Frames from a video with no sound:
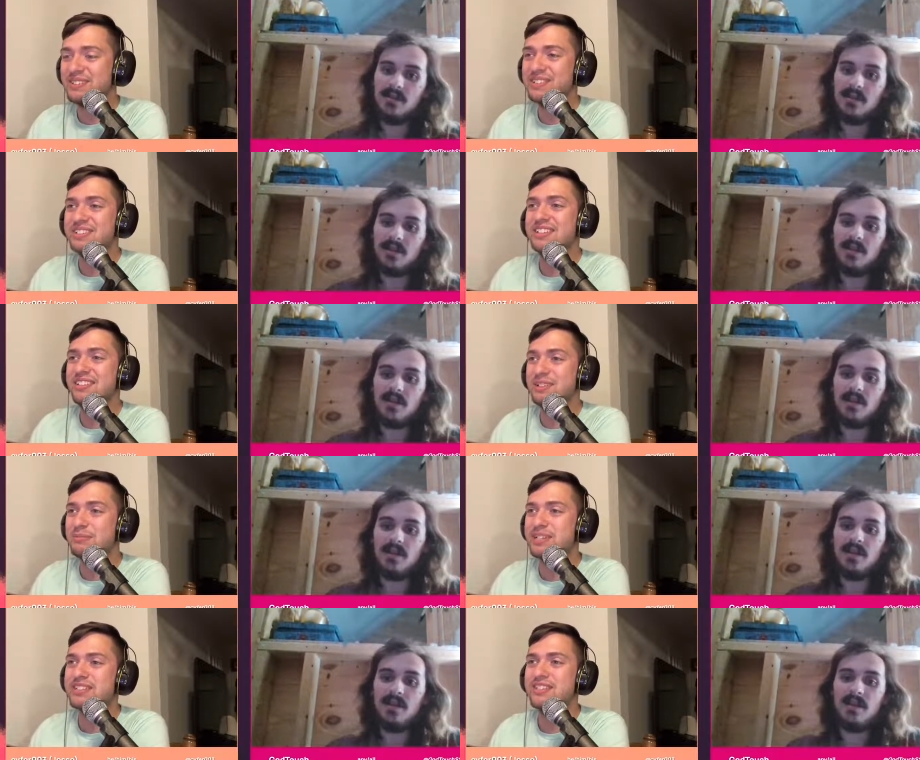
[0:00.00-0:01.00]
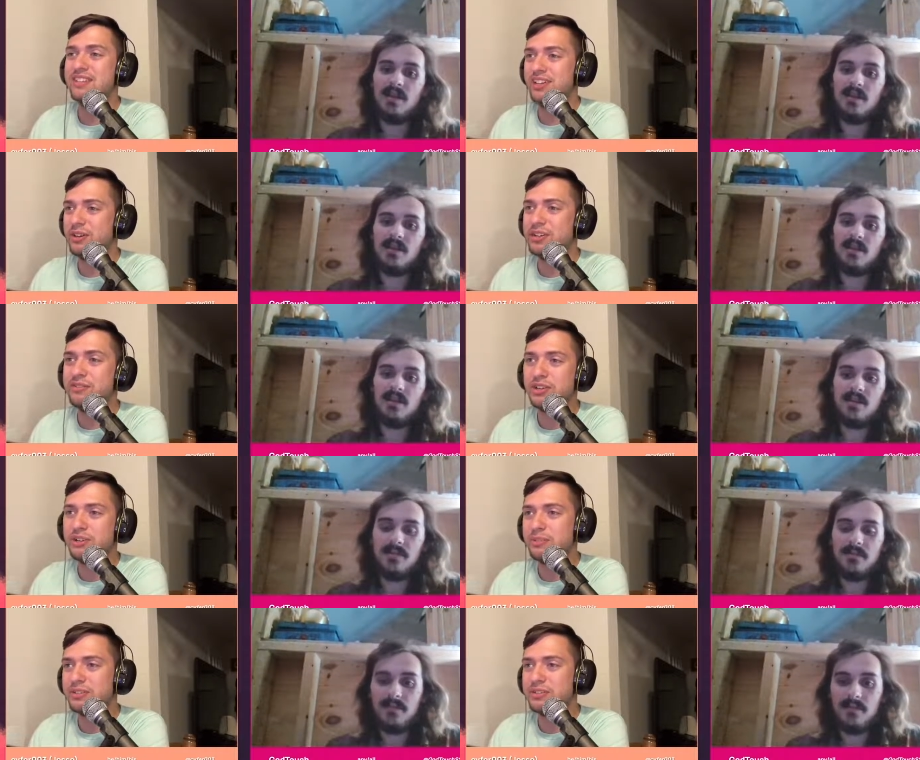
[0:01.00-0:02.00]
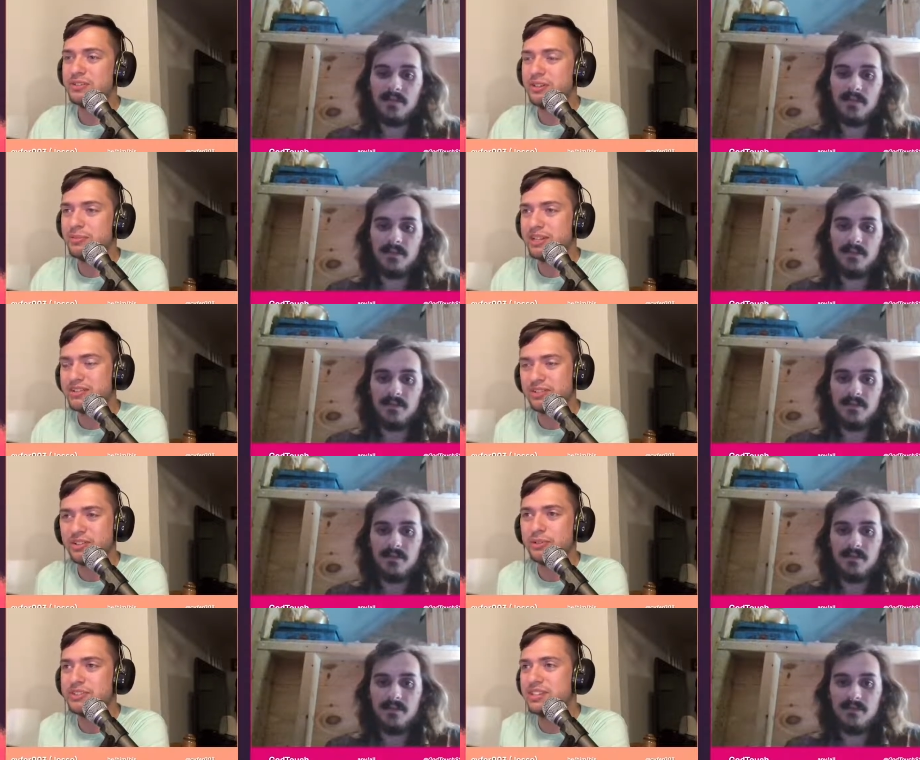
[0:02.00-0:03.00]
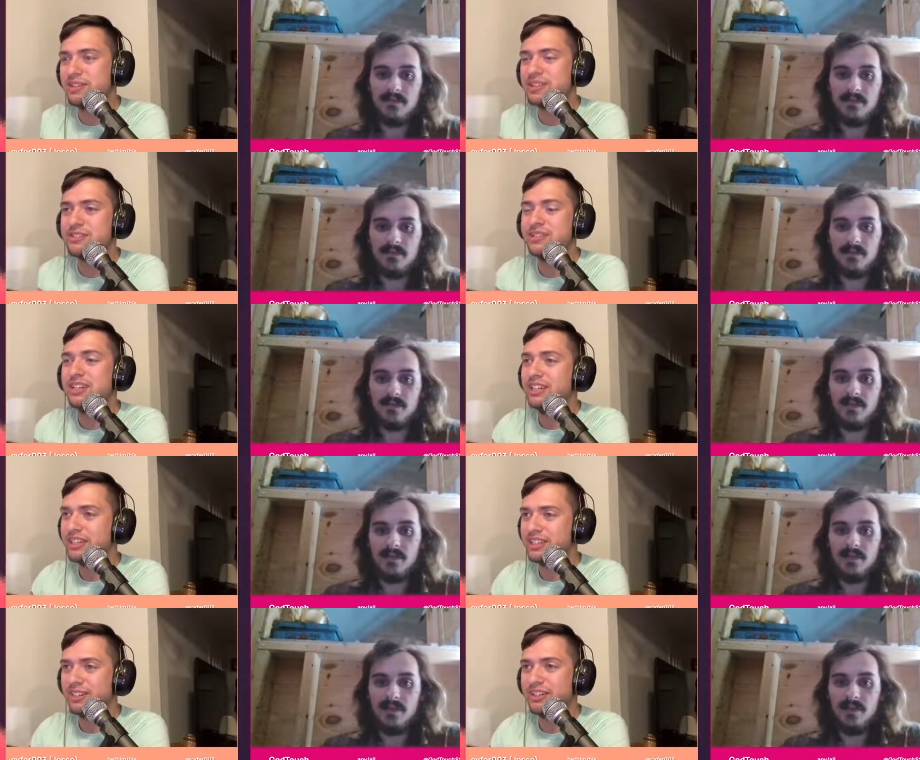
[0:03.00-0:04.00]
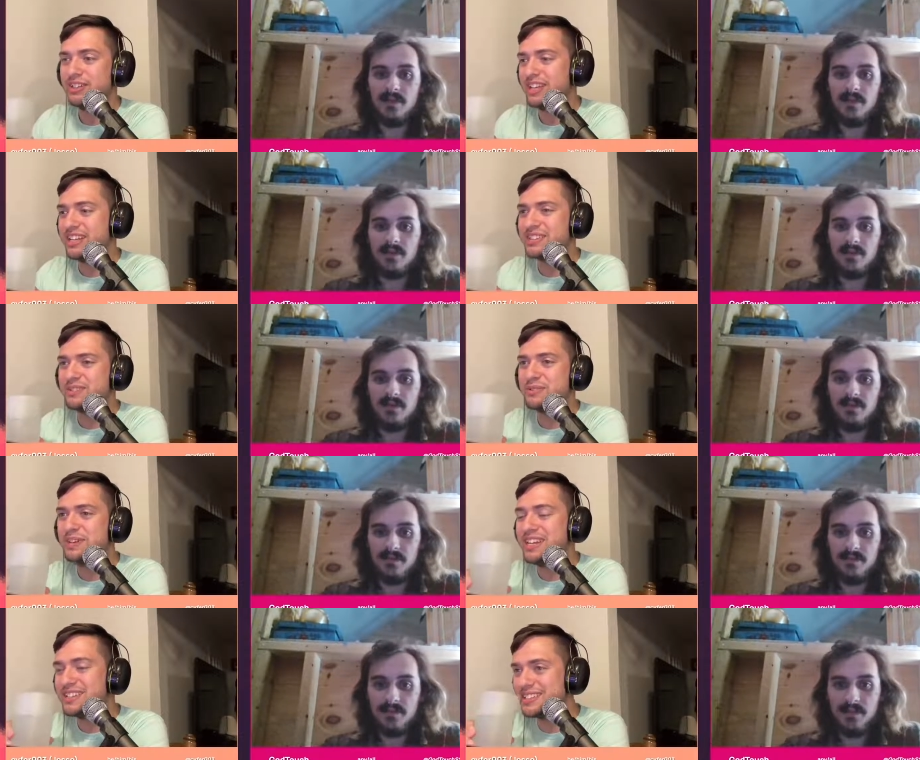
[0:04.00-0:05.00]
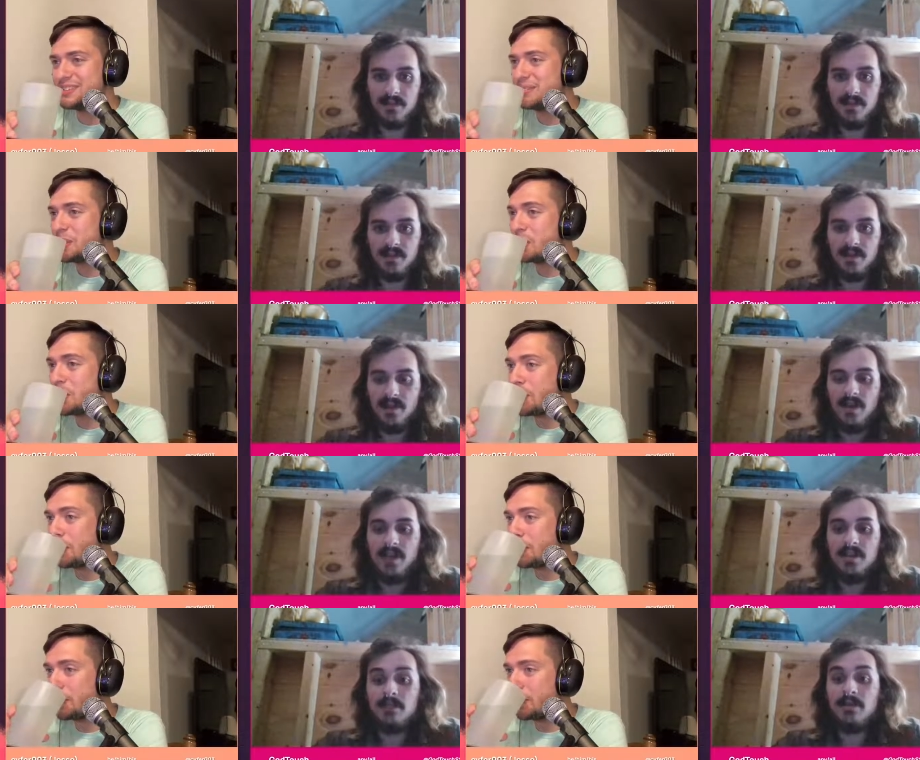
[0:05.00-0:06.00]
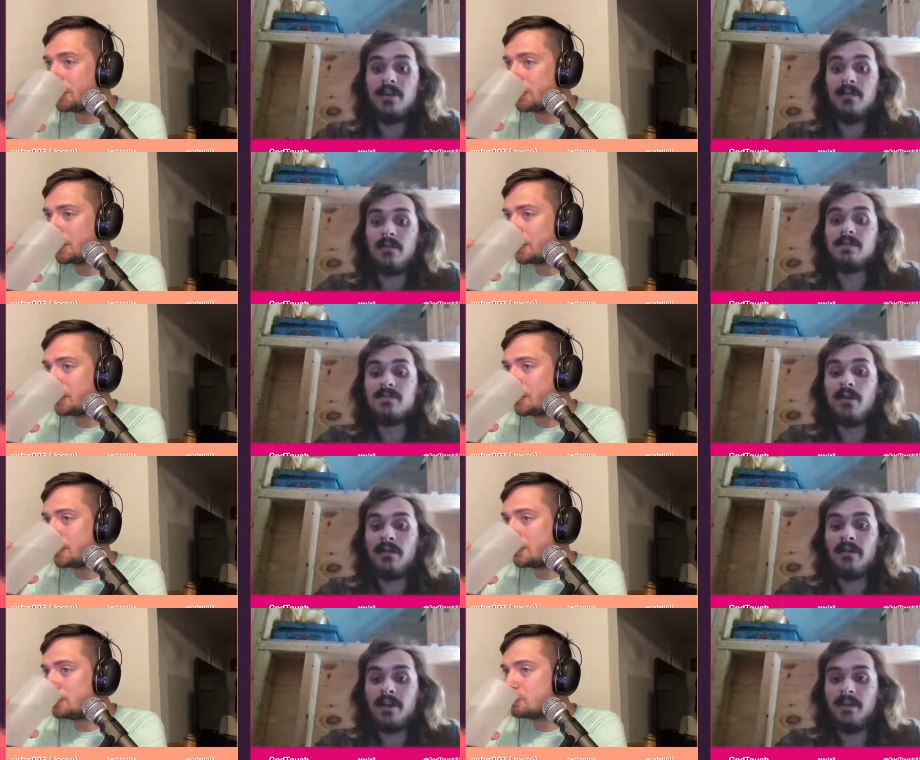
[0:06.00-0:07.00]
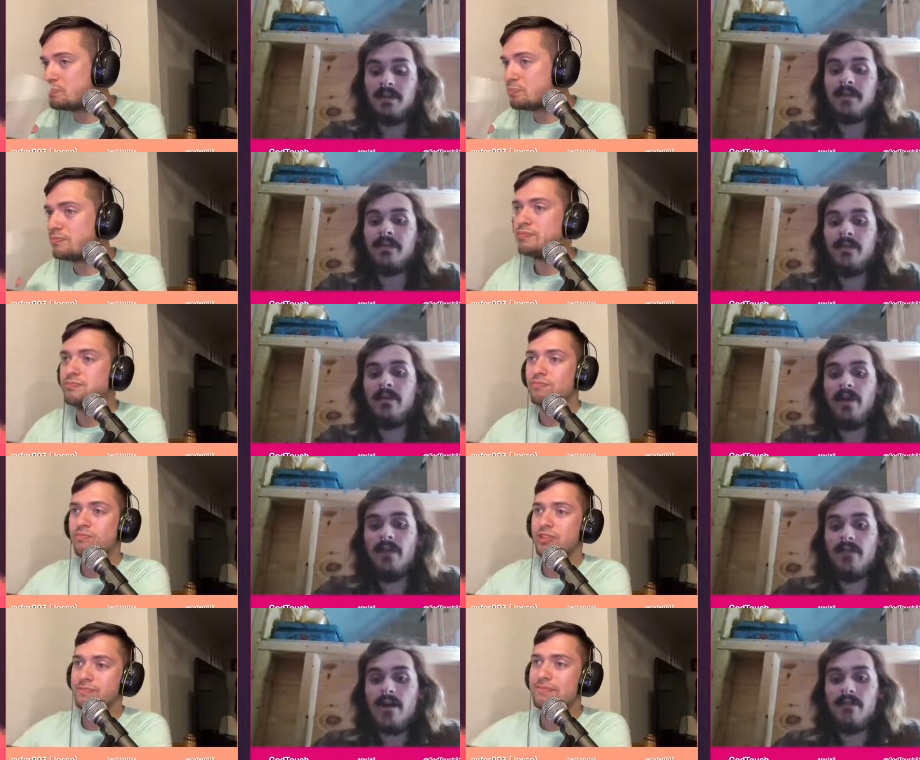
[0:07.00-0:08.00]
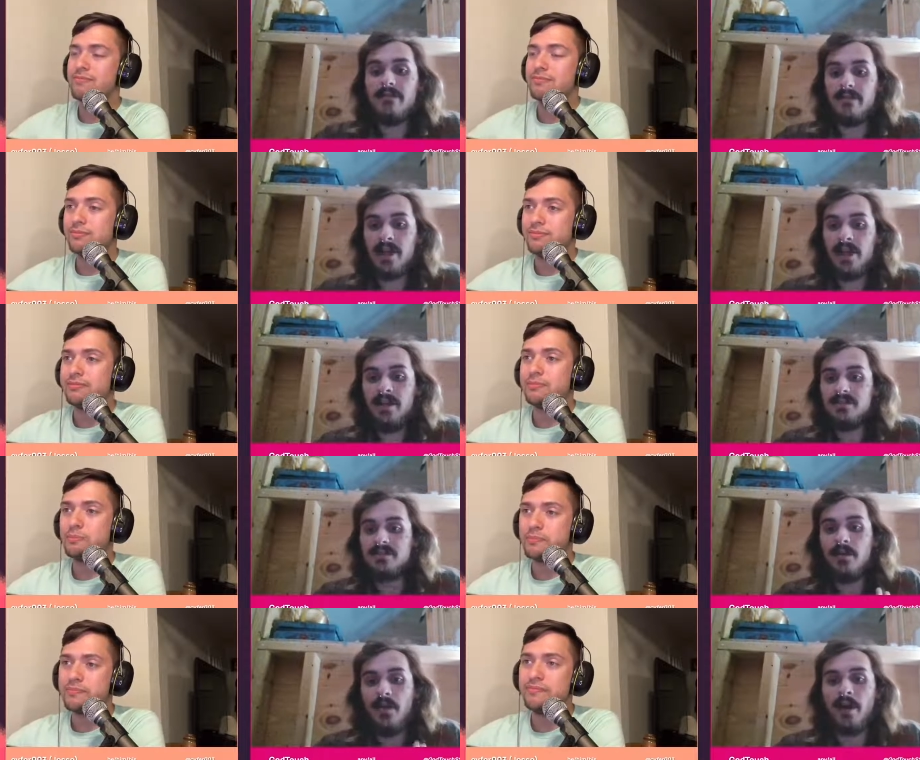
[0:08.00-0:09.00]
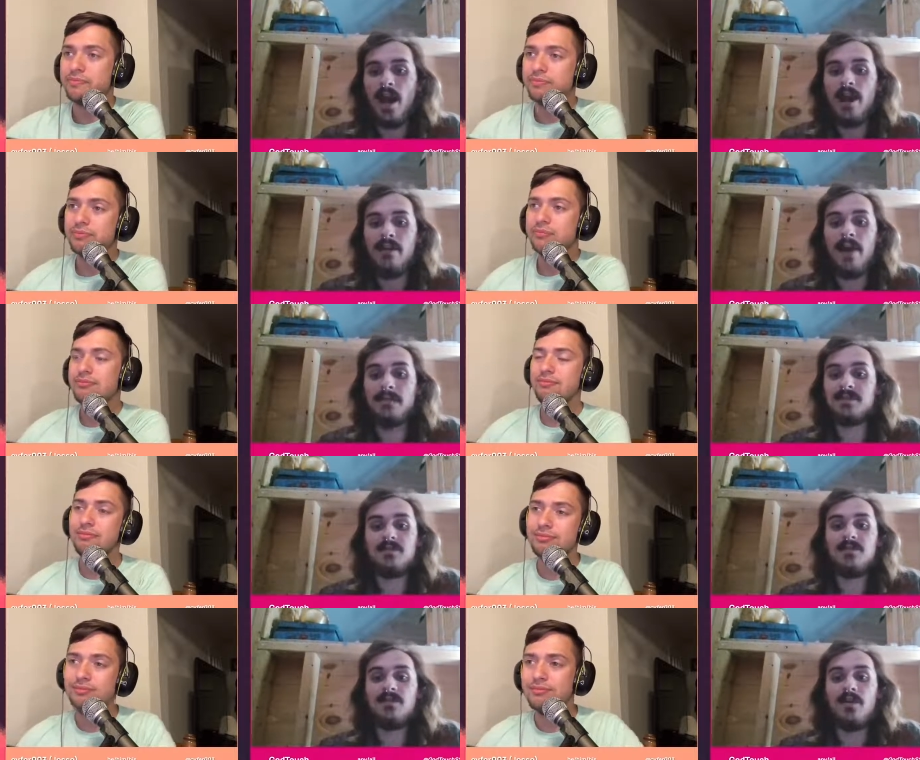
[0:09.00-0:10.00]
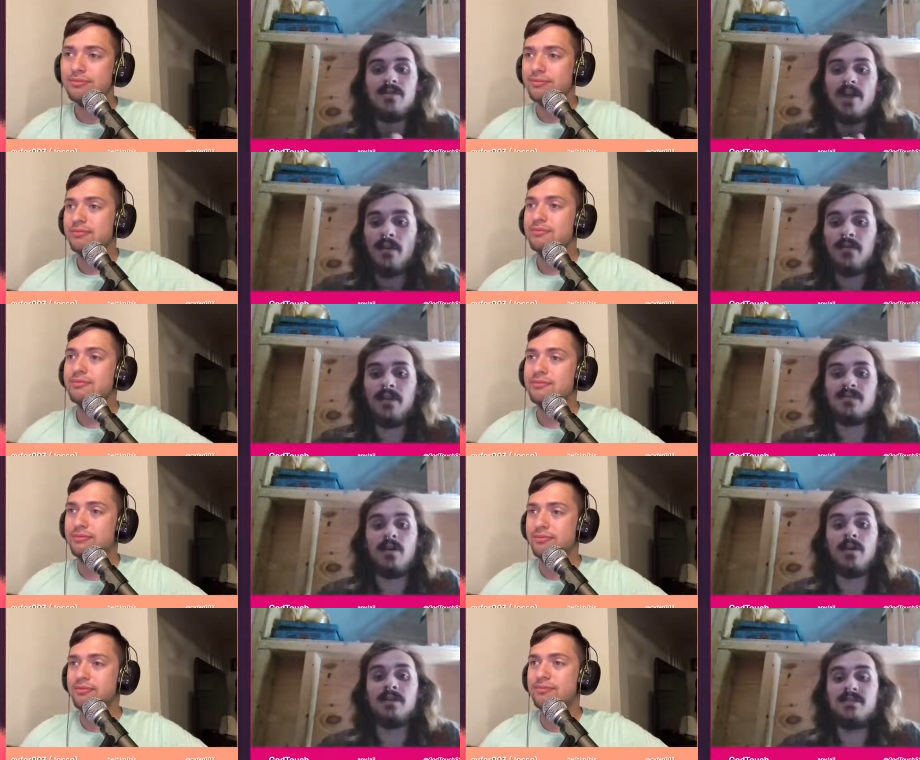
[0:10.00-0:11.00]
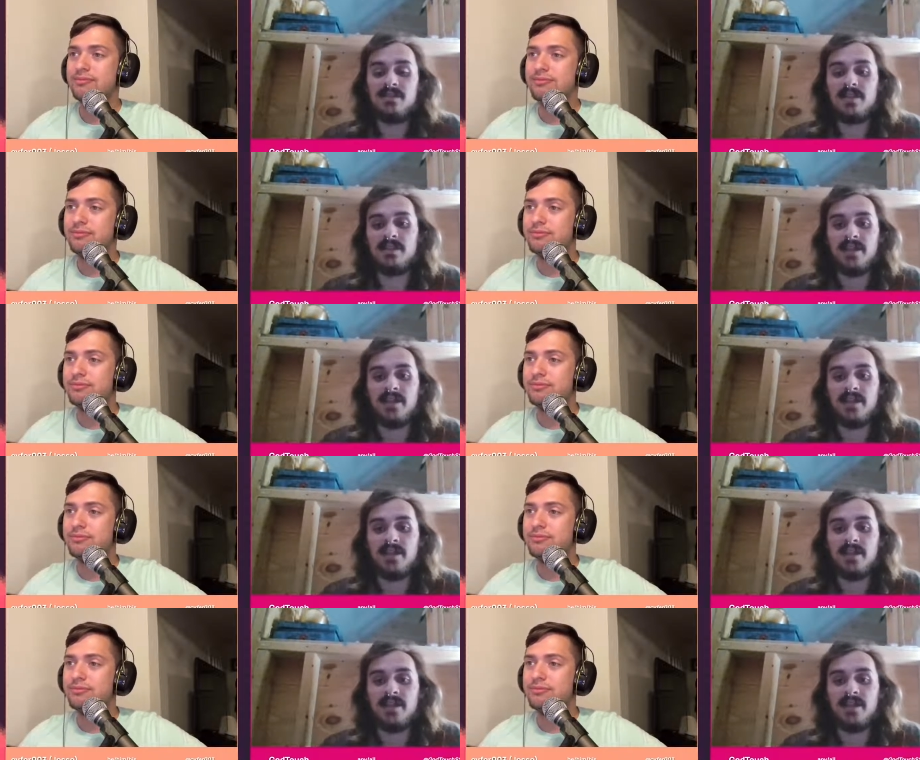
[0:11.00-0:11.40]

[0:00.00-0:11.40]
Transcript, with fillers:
Speaker 1: to the Olympics on the volleyball on the men's volleyball team. That's that's crazy.
Speaker 2: He's one of the most motivated people I've ever met. So like I have absolutely no doubt that as long as he stays